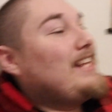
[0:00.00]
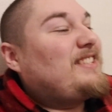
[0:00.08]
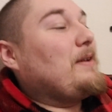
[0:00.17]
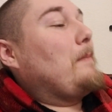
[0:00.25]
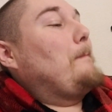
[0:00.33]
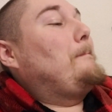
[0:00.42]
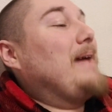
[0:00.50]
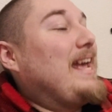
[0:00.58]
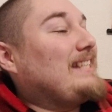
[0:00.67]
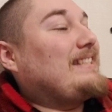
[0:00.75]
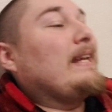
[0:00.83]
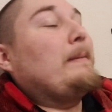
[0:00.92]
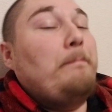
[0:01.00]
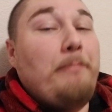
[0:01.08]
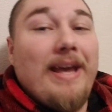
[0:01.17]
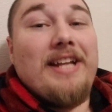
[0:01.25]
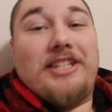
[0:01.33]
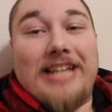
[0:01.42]
Some basic
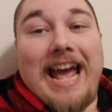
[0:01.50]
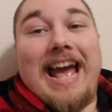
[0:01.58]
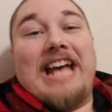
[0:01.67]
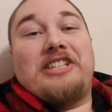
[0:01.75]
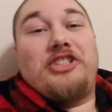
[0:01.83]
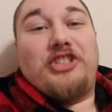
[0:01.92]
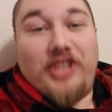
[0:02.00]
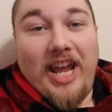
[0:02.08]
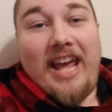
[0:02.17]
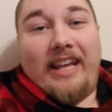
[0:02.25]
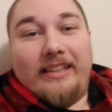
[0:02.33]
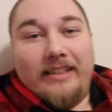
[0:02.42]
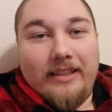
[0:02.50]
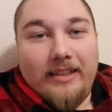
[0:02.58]
bitch-ass shit.